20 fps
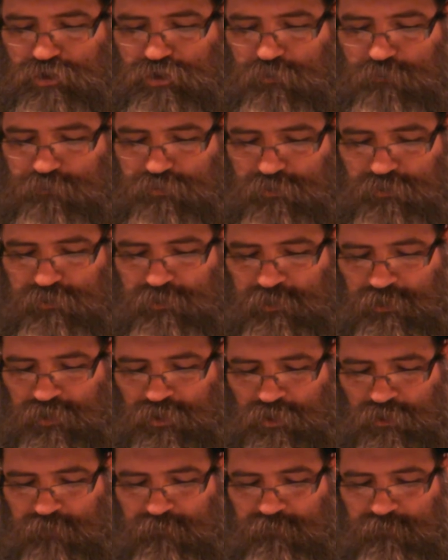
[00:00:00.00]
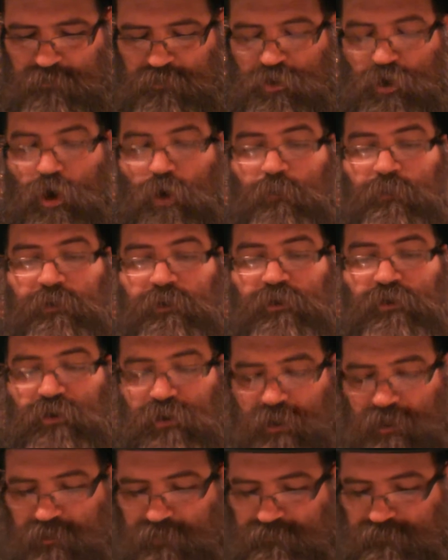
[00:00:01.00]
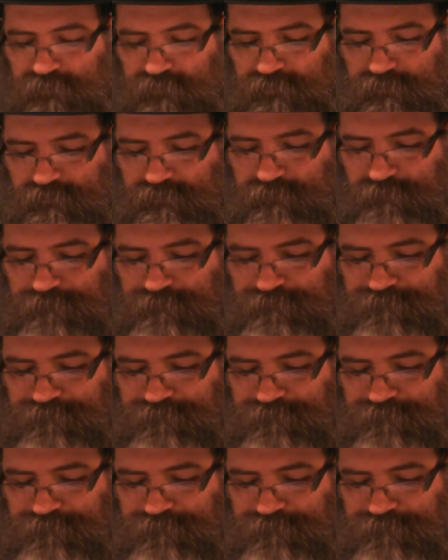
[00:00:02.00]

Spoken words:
to burn the korban and to elevate it.